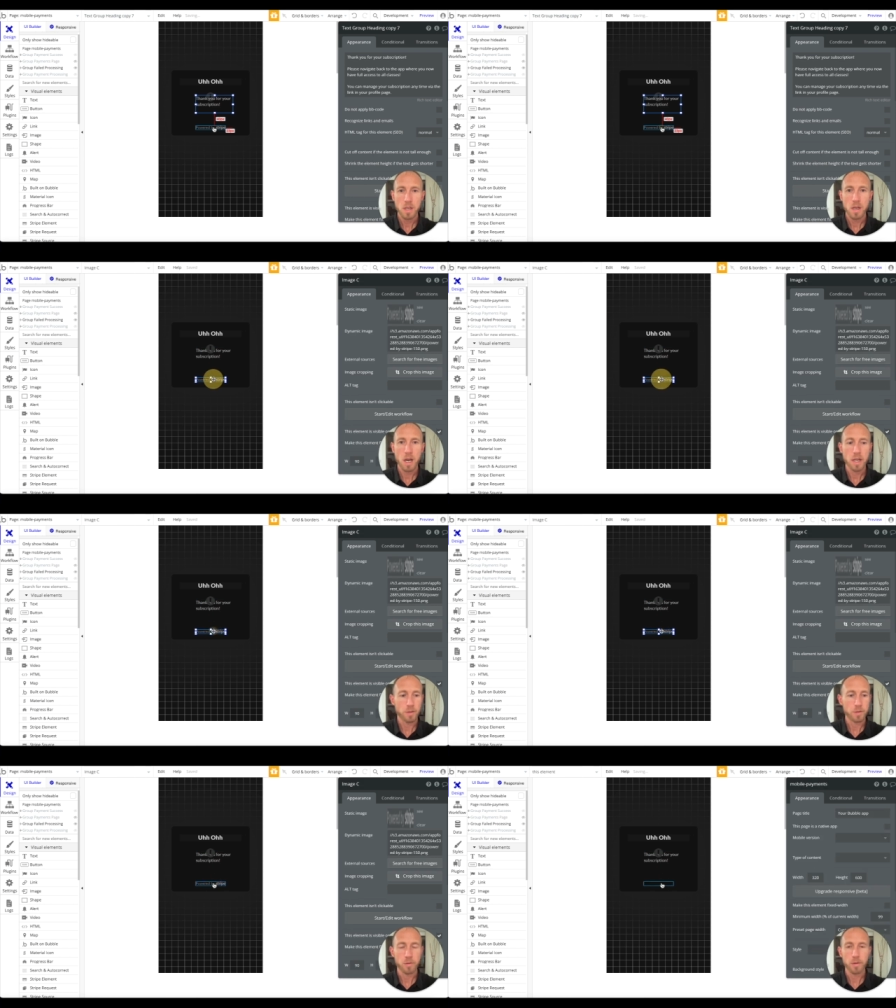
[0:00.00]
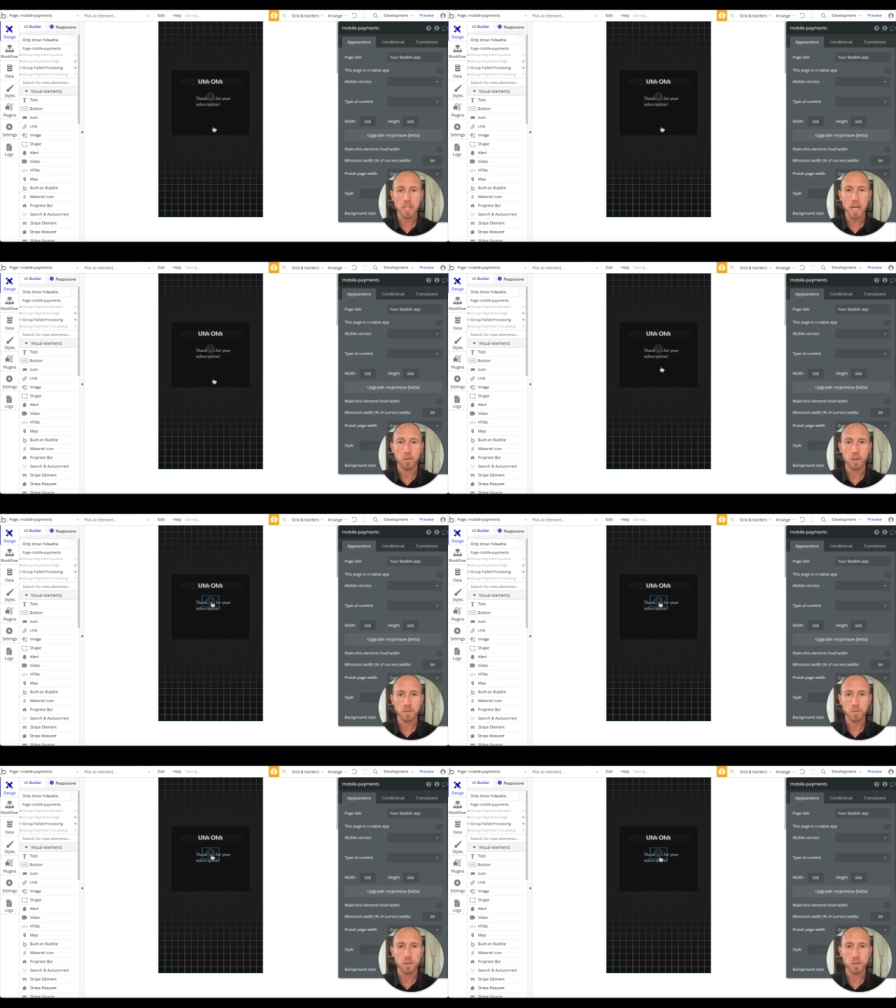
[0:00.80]
no, we don't want that one.
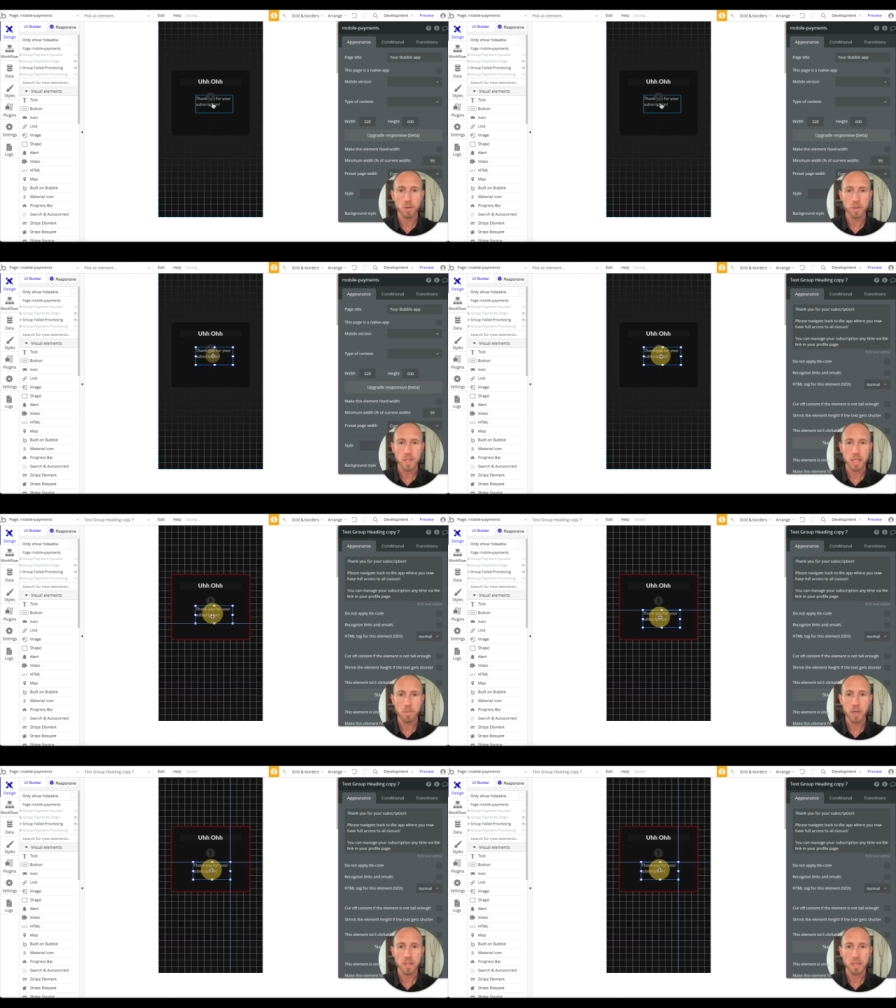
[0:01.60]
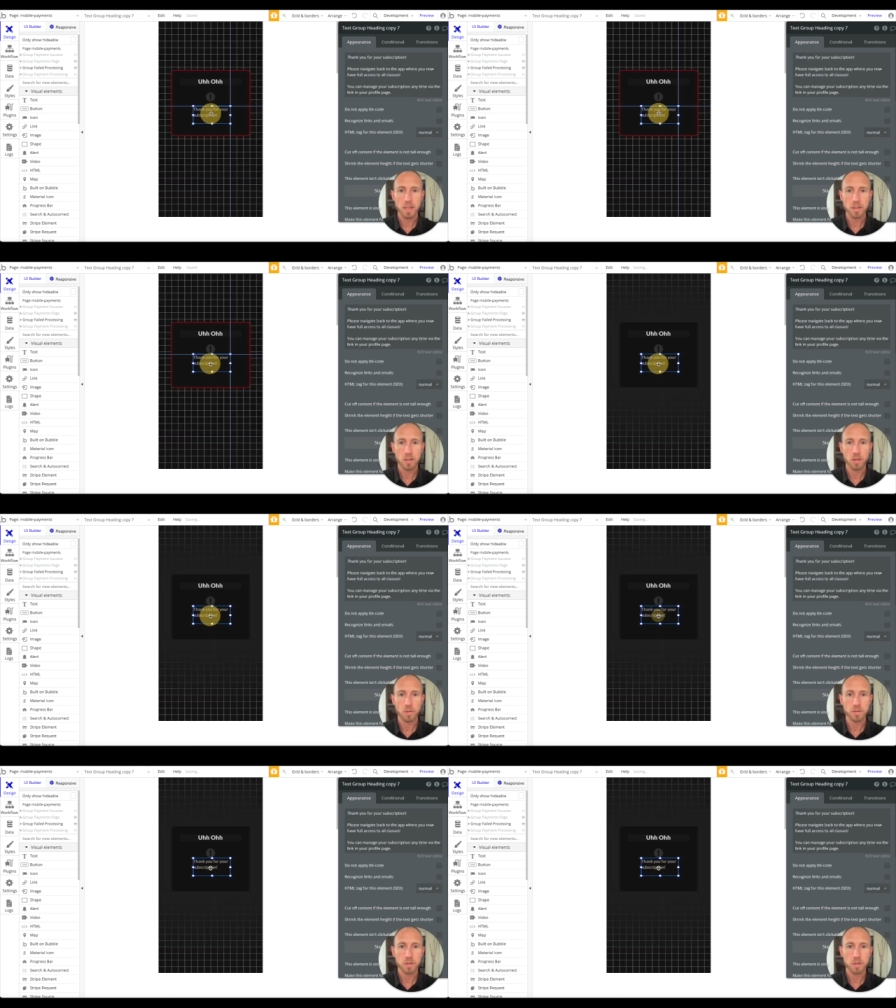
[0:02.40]
We'll just want like a button that says
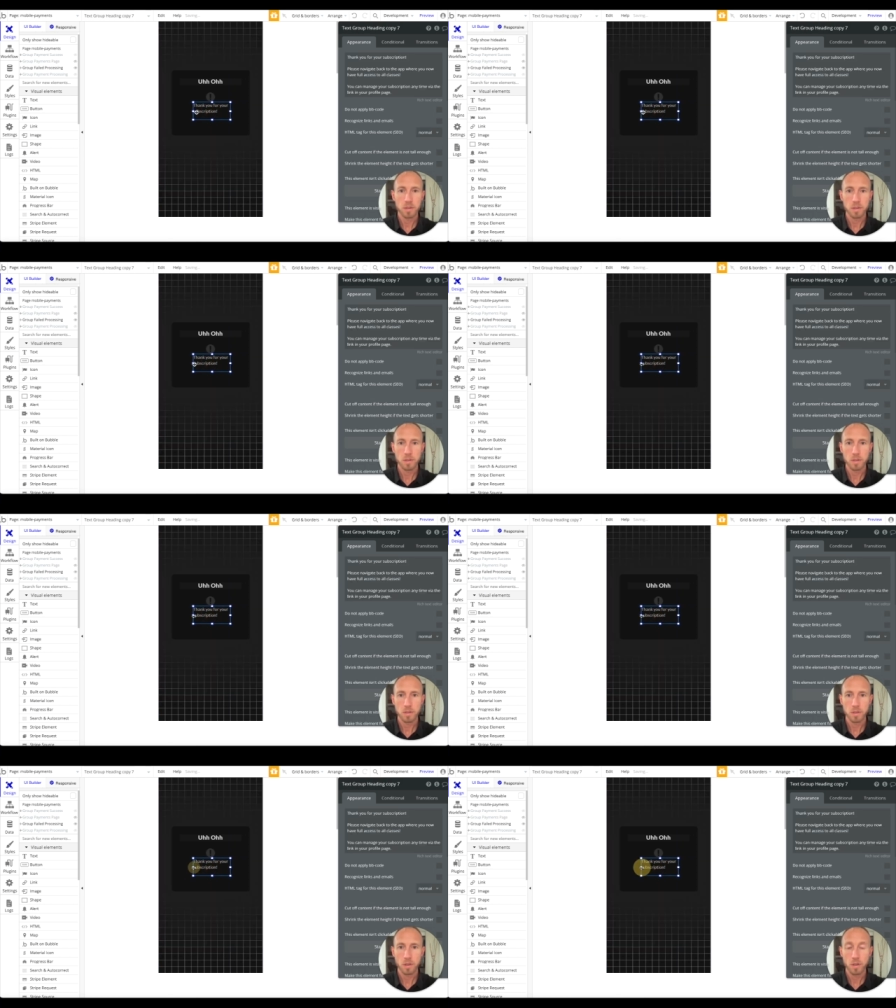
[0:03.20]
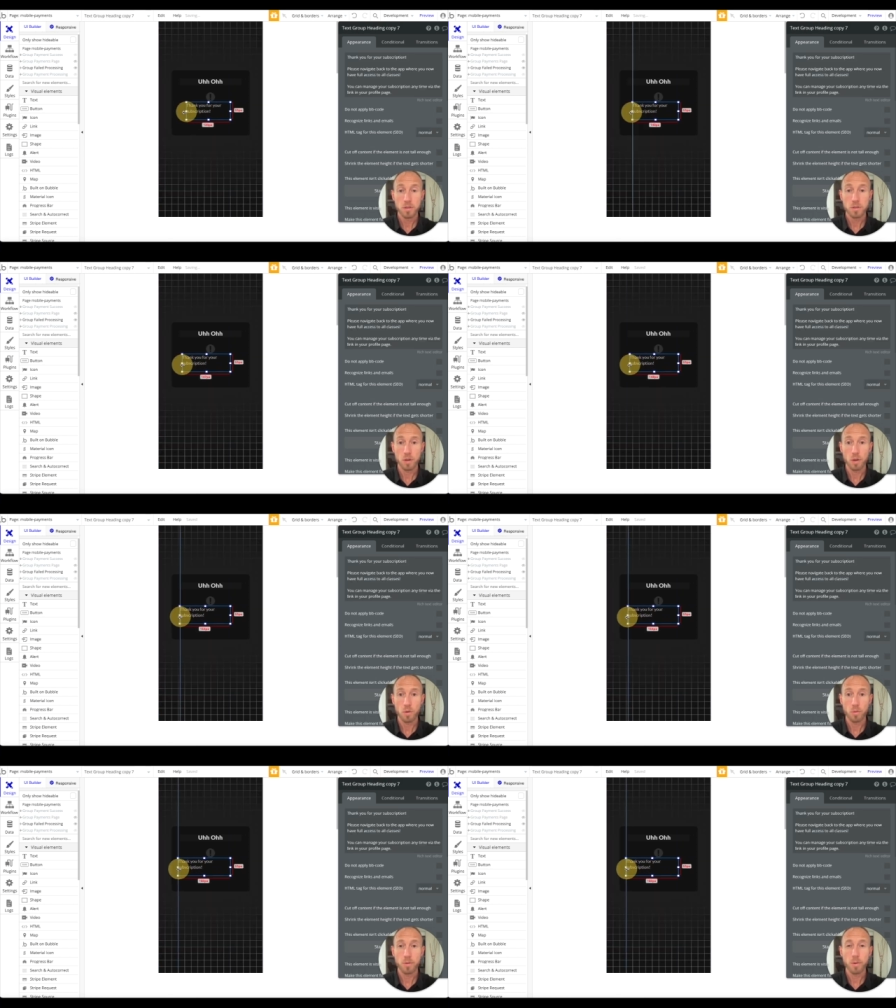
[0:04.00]
close. So
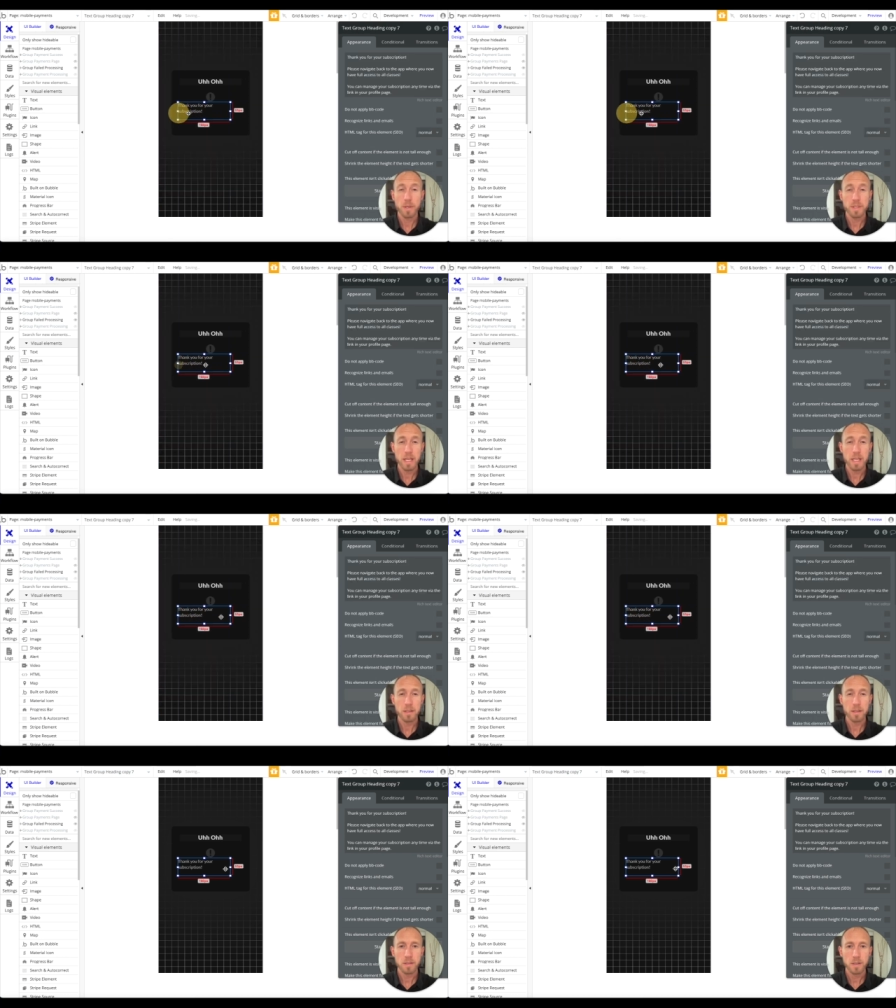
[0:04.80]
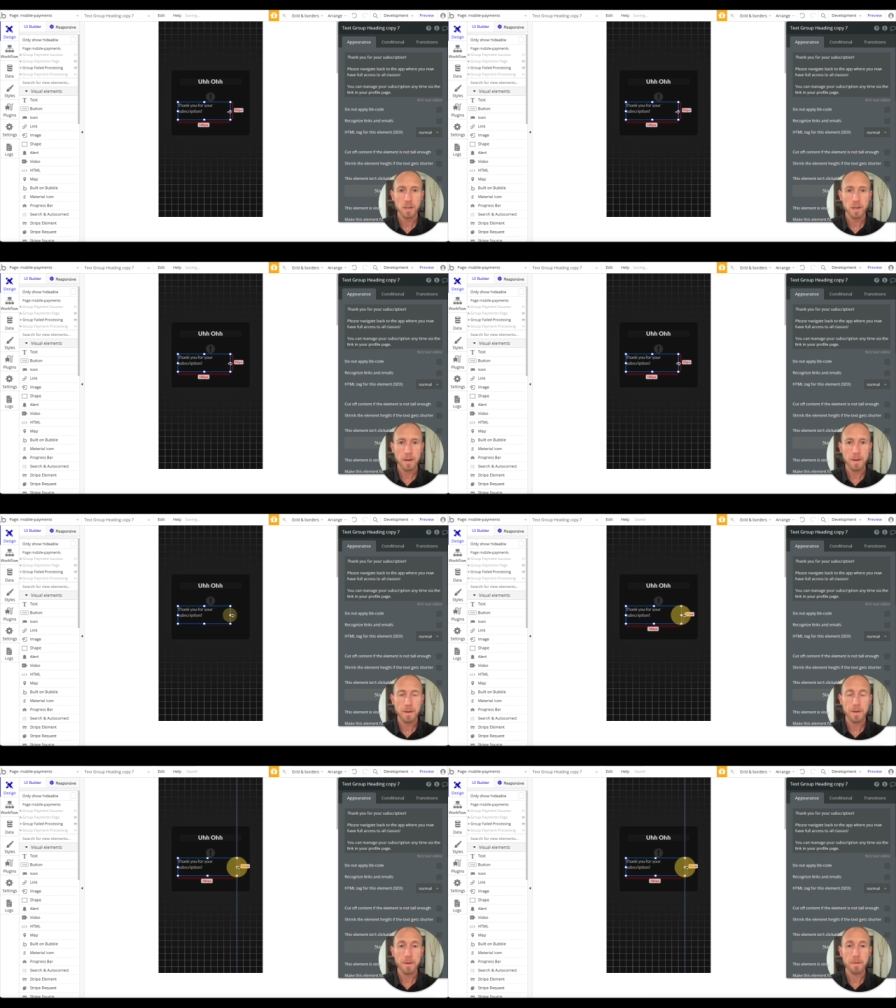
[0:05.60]
what do we want to say here?
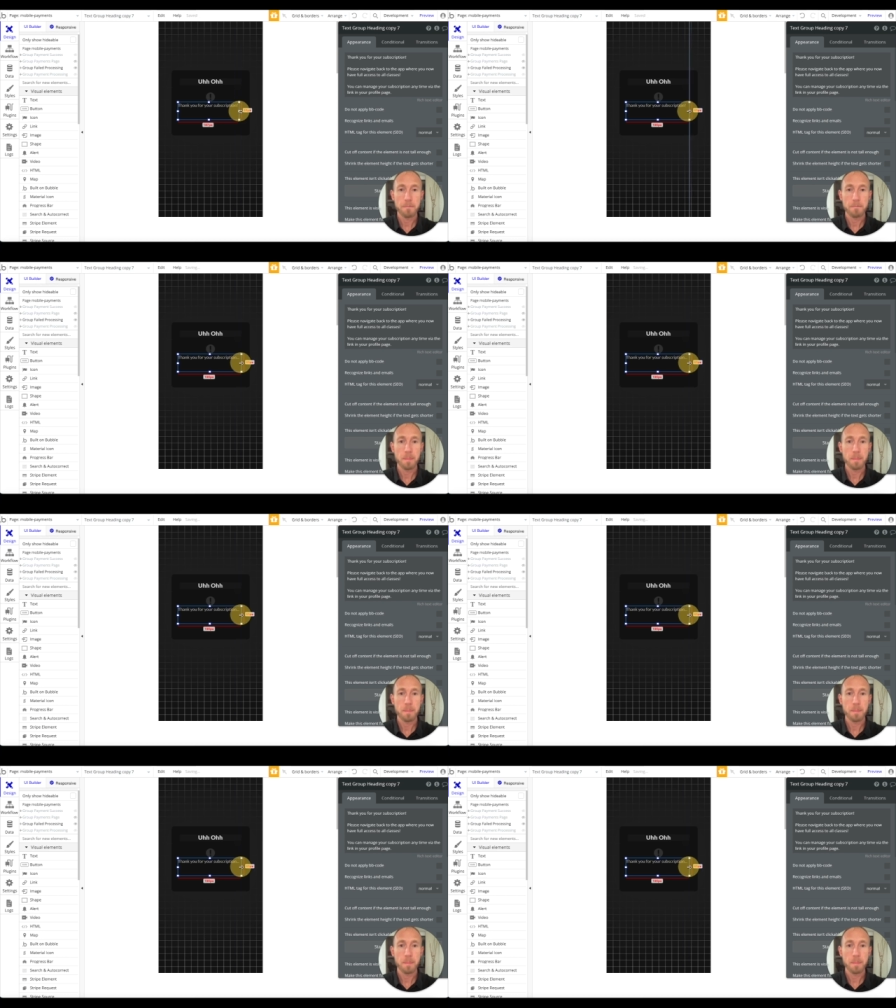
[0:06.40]
Um,